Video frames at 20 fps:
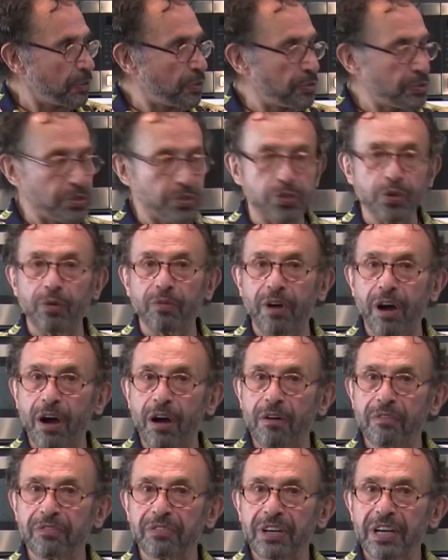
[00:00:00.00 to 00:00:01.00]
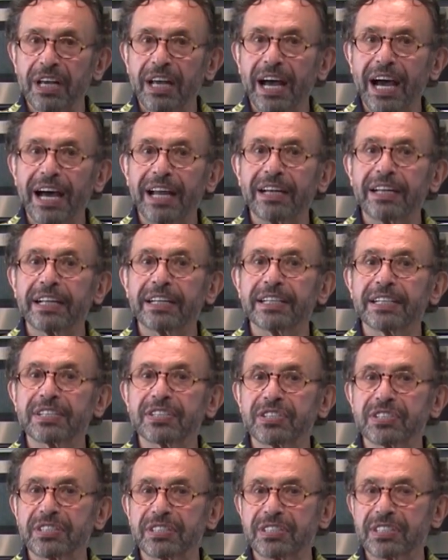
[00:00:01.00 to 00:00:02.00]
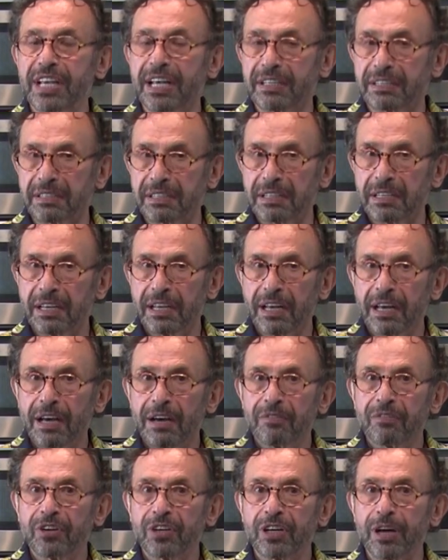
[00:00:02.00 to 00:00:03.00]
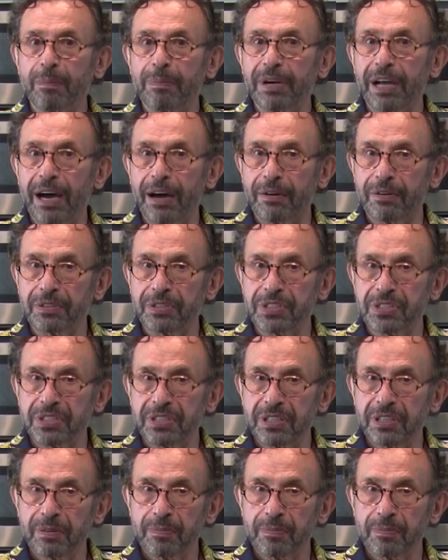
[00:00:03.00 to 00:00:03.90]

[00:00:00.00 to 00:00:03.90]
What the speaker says: stove off and let it sit for a couple hours.